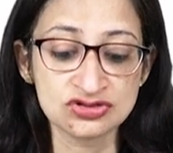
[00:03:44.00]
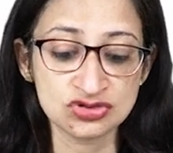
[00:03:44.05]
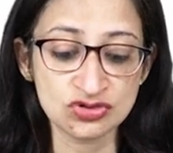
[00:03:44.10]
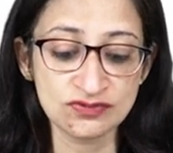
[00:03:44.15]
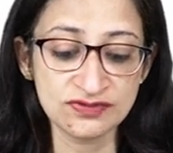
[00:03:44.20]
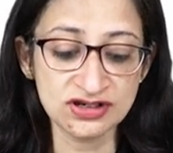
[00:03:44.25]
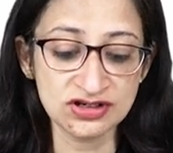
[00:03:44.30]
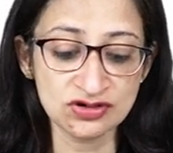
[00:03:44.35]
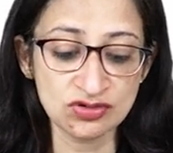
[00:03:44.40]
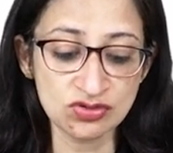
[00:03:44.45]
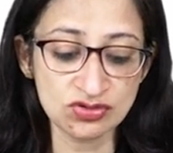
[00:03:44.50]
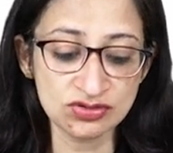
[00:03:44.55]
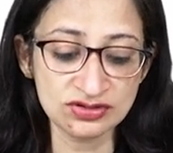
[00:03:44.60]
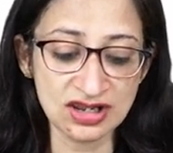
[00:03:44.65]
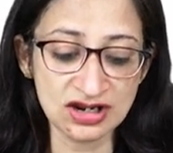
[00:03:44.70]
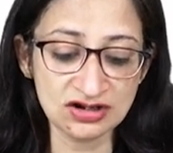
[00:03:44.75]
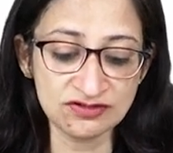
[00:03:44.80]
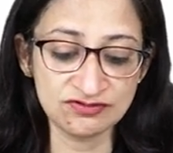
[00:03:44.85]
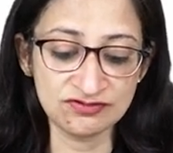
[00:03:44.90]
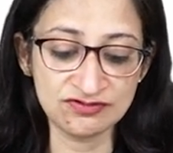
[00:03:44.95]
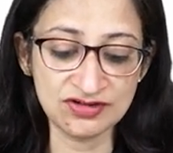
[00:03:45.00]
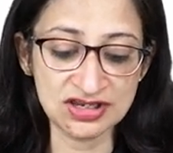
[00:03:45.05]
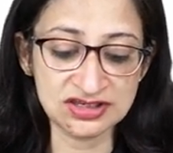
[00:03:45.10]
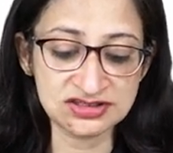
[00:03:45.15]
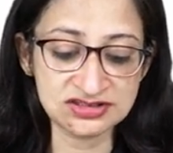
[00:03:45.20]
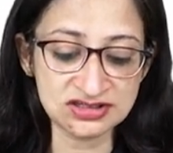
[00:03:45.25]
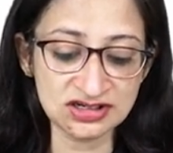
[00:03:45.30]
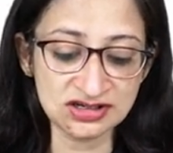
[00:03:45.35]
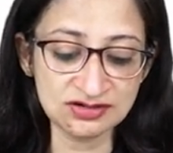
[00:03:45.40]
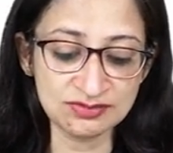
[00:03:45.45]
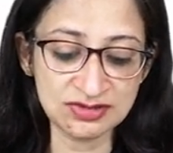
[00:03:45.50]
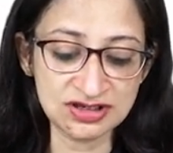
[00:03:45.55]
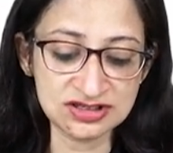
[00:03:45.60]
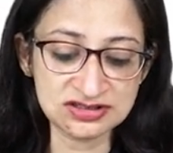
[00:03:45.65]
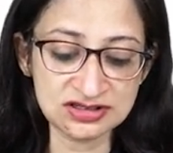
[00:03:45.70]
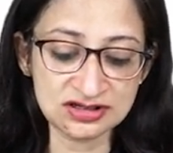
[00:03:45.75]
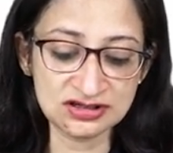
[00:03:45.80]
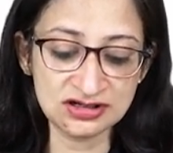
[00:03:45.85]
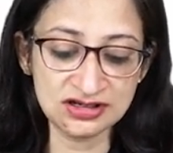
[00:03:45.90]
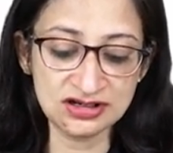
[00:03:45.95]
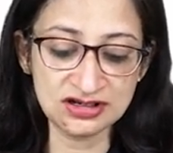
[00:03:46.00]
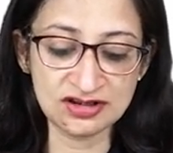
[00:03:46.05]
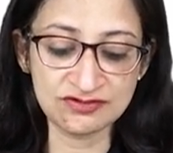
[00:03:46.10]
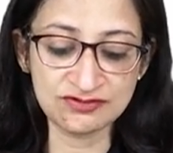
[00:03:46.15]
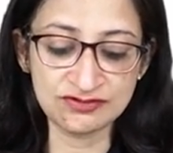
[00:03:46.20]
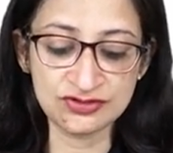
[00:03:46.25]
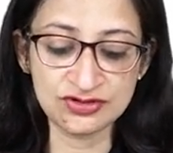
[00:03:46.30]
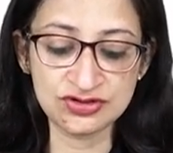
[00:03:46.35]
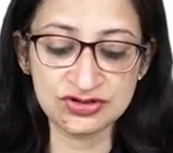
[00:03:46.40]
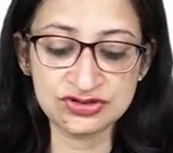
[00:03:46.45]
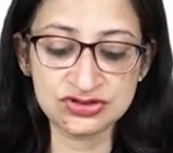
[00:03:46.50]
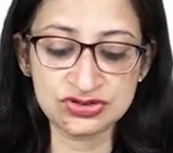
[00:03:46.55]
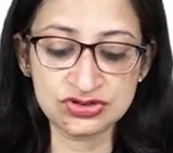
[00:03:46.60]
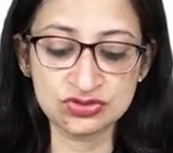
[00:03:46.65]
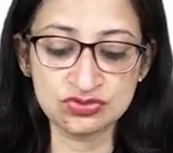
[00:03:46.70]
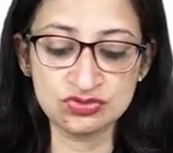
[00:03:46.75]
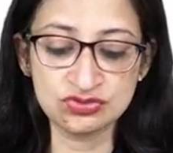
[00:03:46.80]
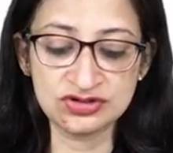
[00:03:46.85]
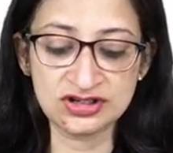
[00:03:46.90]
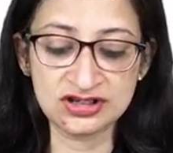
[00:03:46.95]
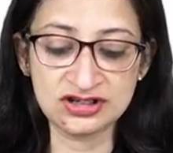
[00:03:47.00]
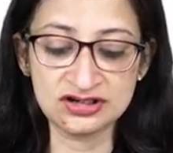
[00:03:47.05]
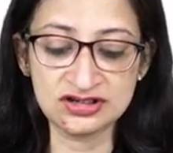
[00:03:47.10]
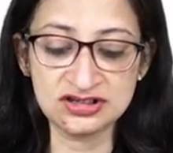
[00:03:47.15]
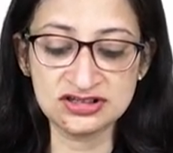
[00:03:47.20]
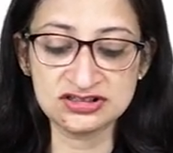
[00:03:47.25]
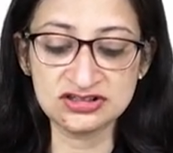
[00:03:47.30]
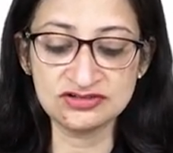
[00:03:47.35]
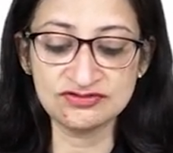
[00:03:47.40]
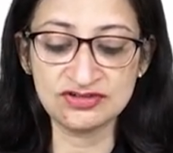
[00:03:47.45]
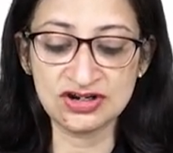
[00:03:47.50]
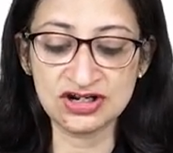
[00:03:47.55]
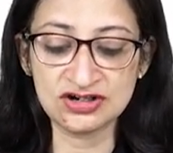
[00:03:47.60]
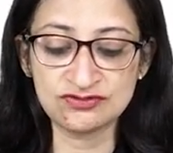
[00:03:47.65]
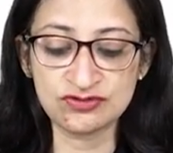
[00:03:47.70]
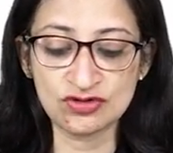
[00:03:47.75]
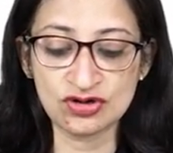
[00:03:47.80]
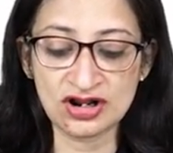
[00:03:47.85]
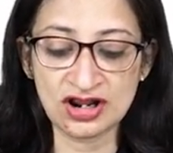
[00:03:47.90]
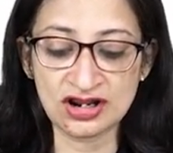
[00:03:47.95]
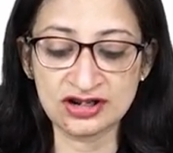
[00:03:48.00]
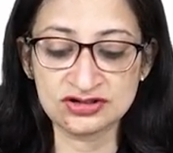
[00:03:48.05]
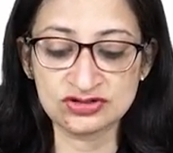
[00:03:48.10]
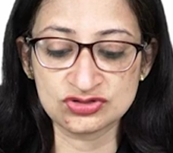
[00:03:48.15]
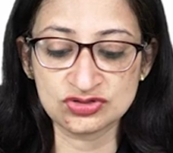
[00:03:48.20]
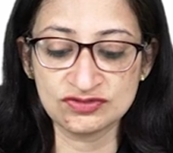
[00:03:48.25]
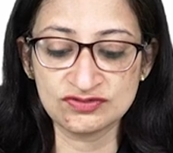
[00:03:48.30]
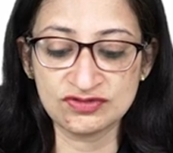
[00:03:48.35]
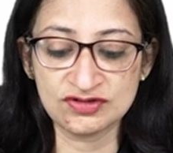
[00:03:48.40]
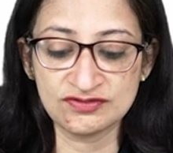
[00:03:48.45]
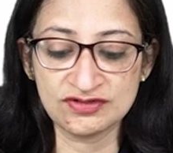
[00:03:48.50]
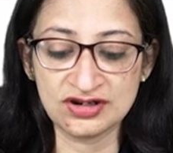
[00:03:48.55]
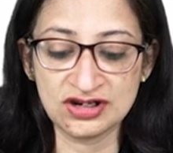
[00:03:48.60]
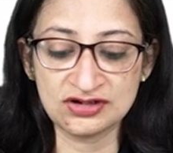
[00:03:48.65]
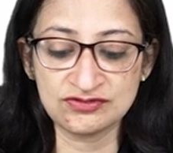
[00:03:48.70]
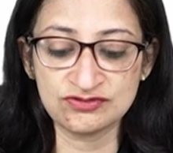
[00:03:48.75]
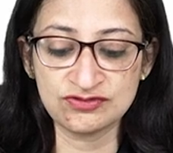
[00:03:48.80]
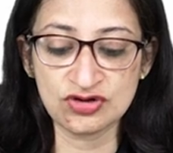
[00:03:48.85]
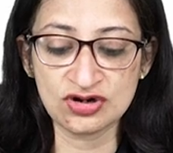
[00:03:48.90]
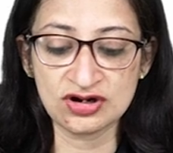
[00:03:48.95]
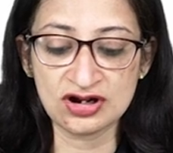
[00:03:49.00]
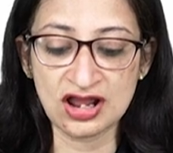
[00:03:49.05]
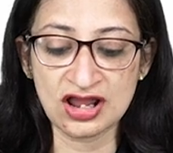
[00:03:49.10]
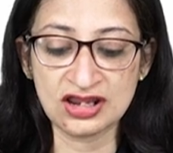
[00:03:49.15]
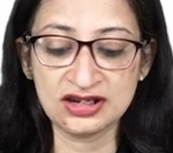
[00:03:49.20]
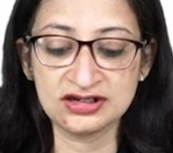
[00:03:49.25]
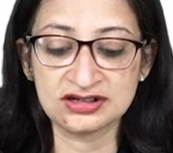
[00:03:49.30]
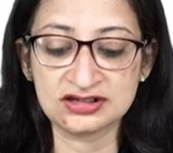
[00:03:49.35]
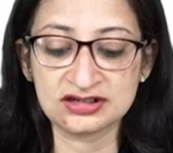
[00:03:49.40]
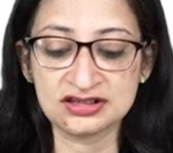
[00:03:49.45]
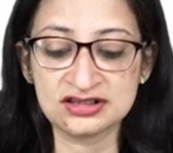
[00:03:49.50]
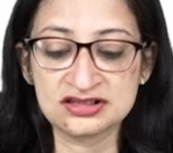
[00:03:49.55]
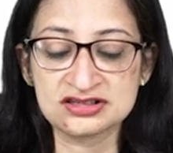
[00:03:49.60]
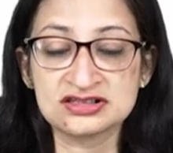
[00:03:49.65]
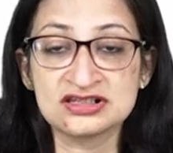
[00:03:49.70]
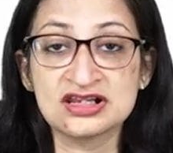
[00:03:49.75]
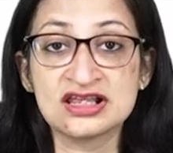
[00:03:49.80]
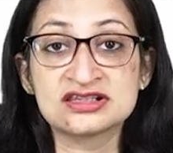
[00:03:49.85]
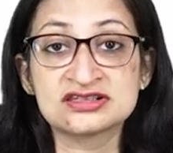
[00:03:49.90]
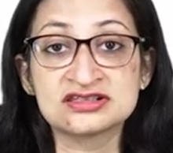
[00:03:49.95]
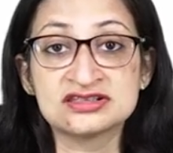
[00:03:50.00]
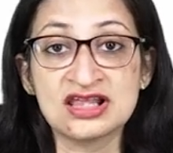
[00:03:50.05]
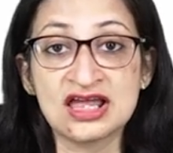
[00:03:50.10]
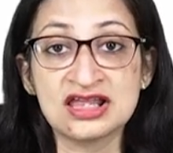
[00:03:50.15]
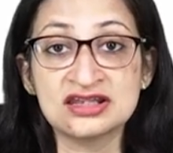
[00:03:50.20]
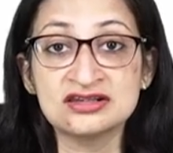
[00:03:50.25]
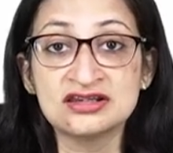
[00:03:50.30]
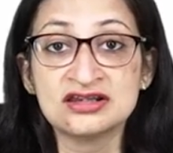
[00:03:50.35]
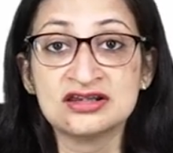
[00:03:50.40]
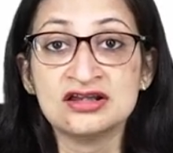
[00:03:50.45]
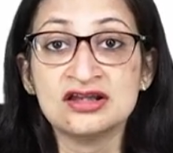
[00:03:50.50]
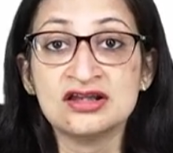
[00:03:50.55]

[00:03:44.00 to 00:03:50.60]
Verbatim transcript: so we know that wasting basically refers to decrease in weight for height so if the weight for height is less than